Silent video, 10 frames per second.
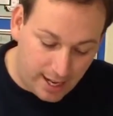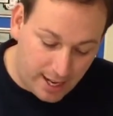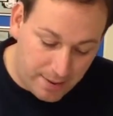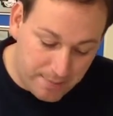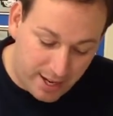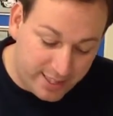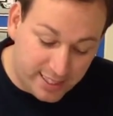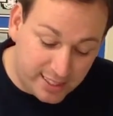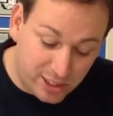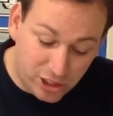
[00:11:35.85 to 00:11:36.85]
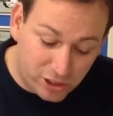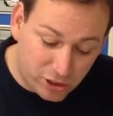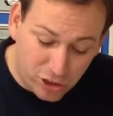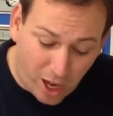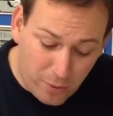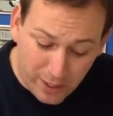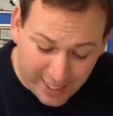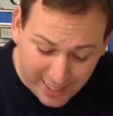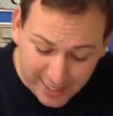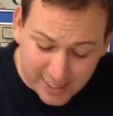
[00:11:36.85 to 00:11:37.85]
And this is just so
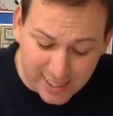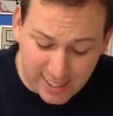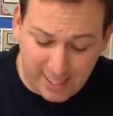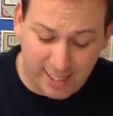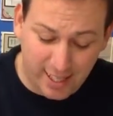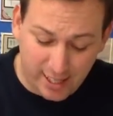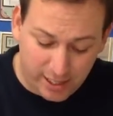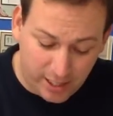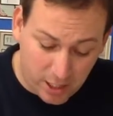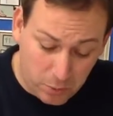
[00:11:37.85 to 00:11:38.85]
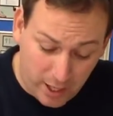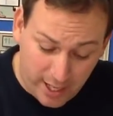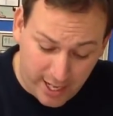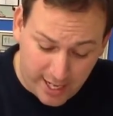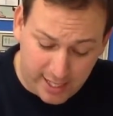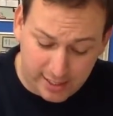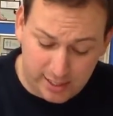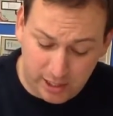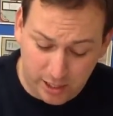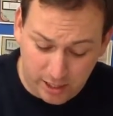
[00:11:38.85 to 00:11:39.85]
easy. You know, one hand
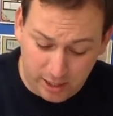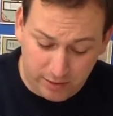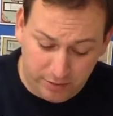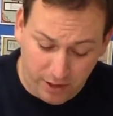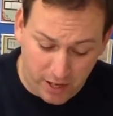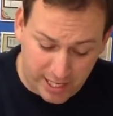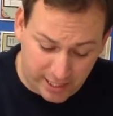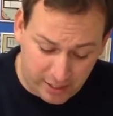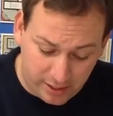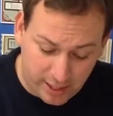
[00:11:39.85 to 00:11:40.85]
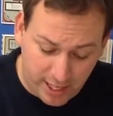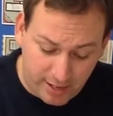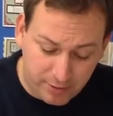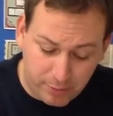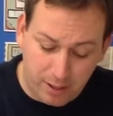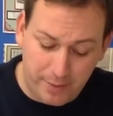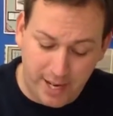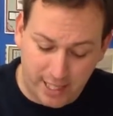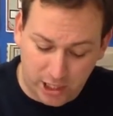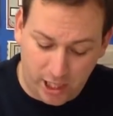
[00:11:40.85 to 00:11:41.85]
and you're fine. You know, you don't have to worry about
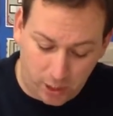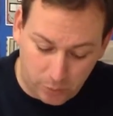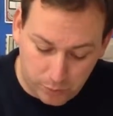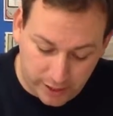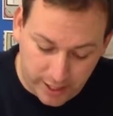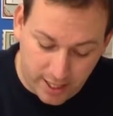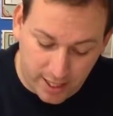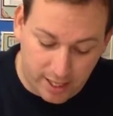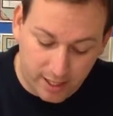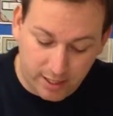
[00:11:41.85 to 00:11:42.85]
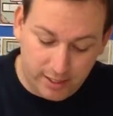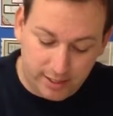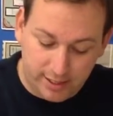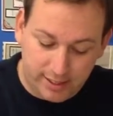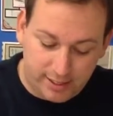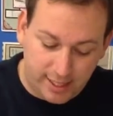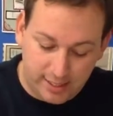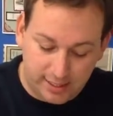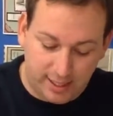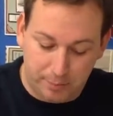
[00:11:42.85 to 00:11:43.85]
actually holding the
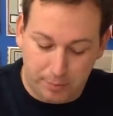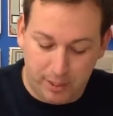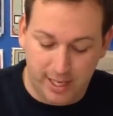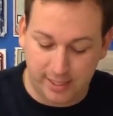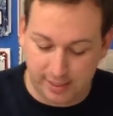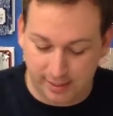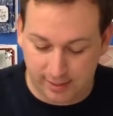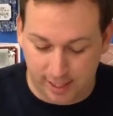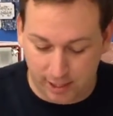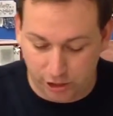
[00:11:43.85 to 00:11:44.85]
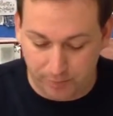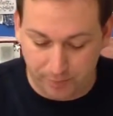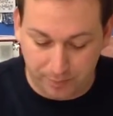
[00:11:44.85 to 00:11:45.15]
stencil in place as such.